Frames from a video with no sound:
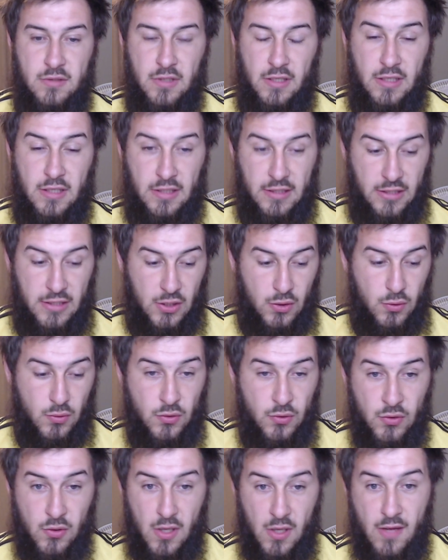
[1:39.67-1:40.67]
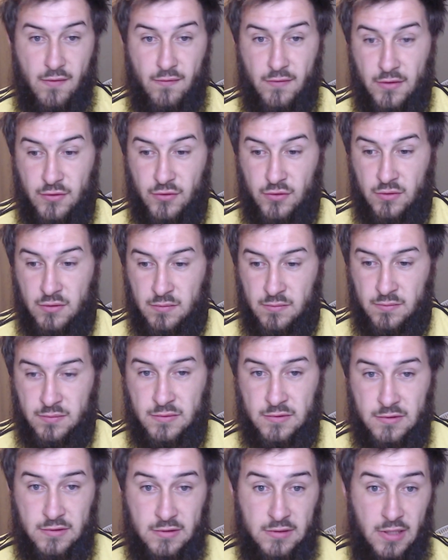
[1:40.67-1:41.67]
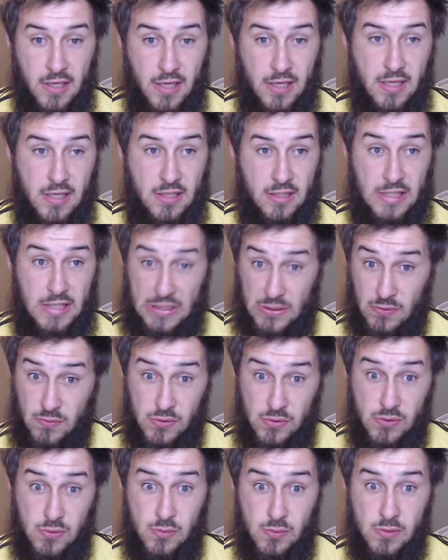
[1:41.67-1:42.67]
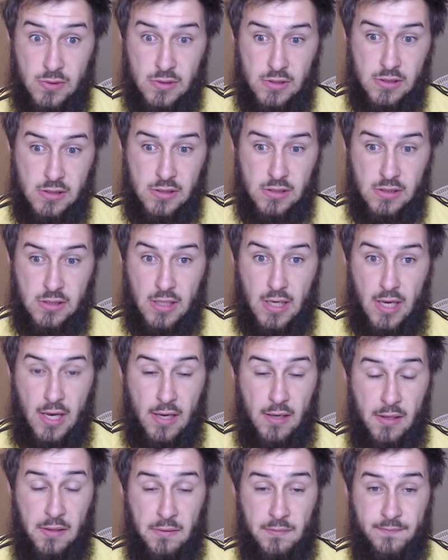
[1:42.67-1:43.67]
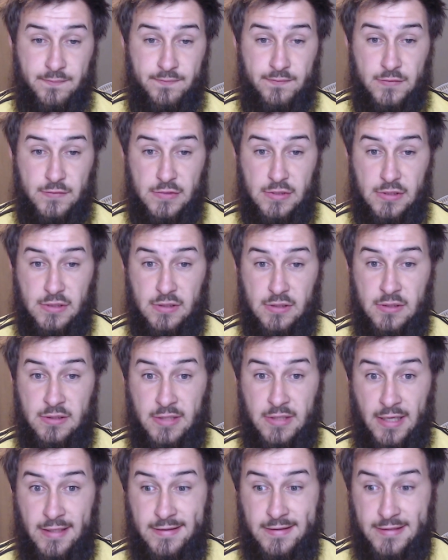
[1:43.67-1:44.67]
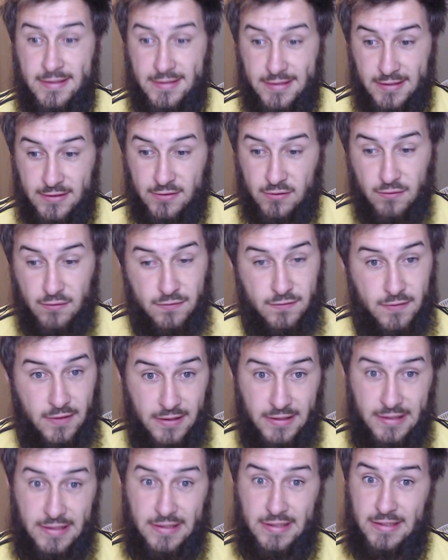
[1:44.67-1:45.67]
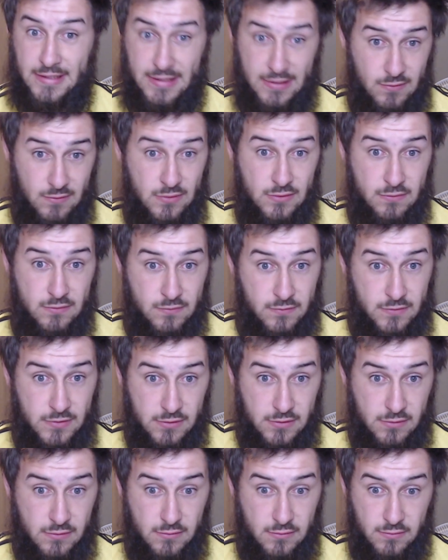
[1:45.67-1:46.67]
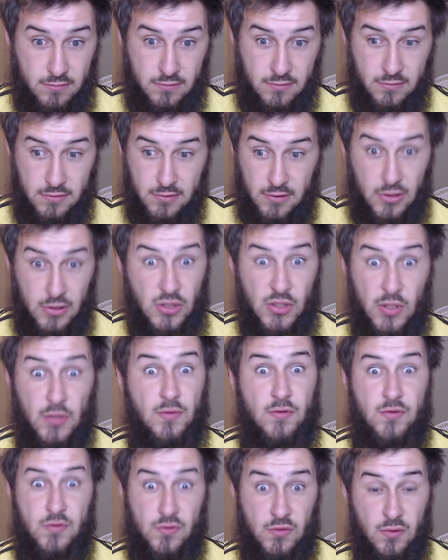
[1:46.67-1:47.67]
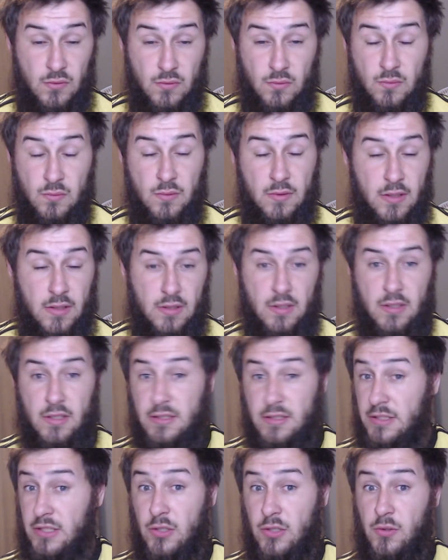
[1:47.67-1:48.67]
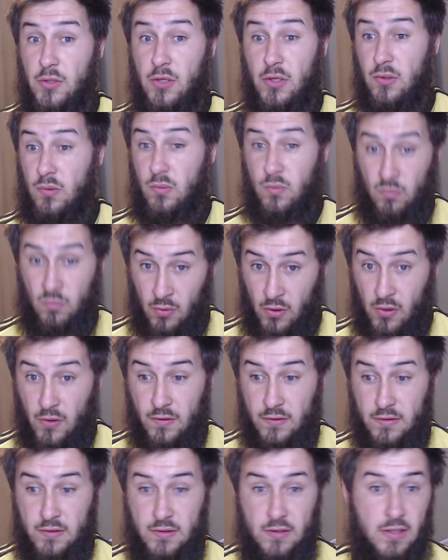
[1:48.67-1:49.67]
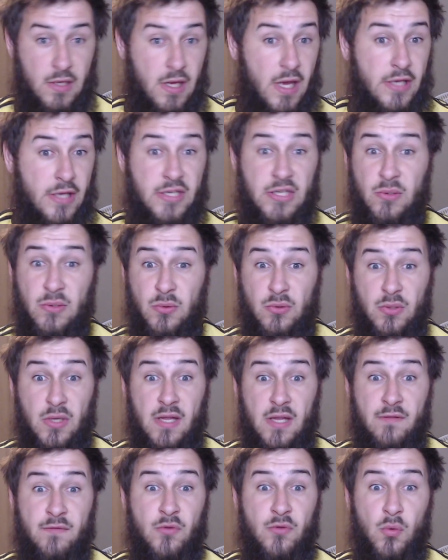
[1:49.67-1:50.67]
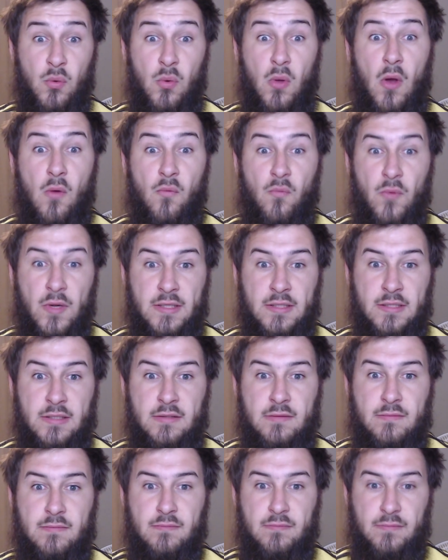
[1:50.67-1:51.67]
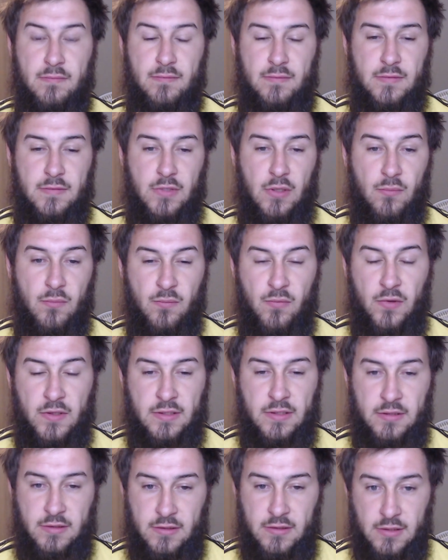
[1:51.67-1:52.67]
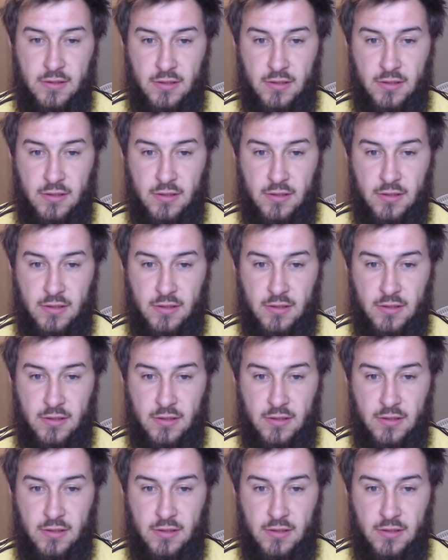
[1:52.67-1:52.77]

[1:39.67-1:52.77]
It can kill you not having a job. It can kill you to take sick days off. It can kill you to go to school. It can kill you to go to work. It can kill you to even do a running, go running.